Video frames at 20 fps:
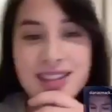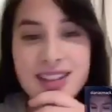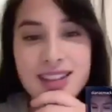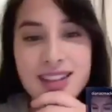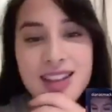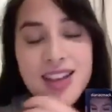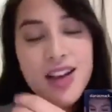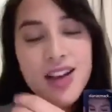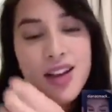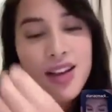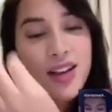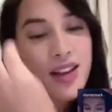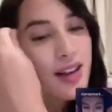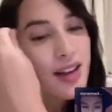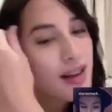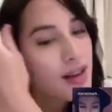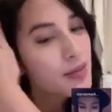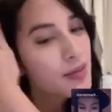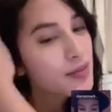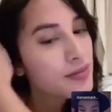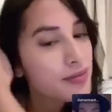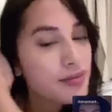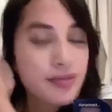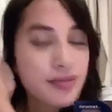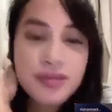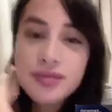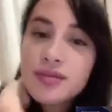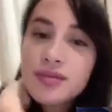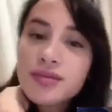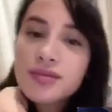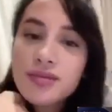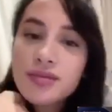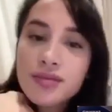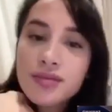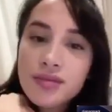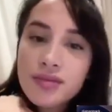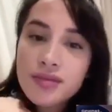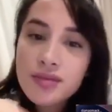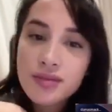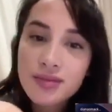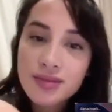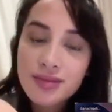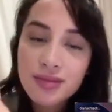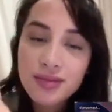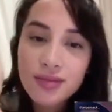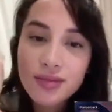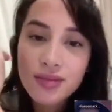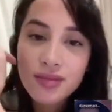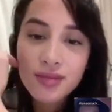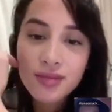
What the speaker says: Ikaw, what time do you want? 11:30 or no?